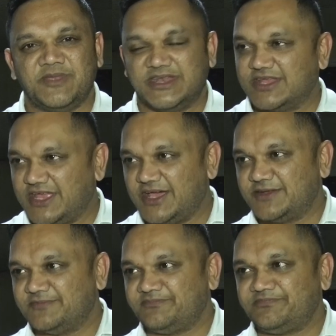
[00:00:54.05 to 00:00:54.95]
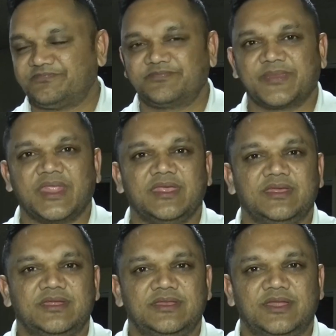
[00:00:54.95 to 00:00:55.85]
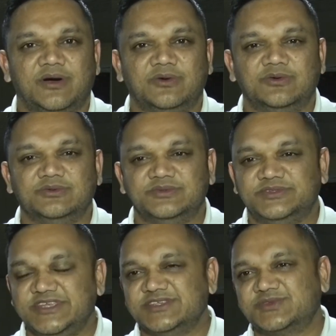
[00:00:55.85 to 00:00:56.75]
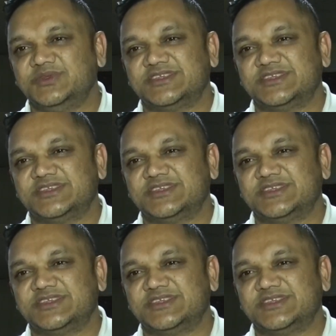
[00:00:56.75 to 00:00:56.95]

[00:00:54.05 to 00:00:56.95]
in Guyana. Now, these two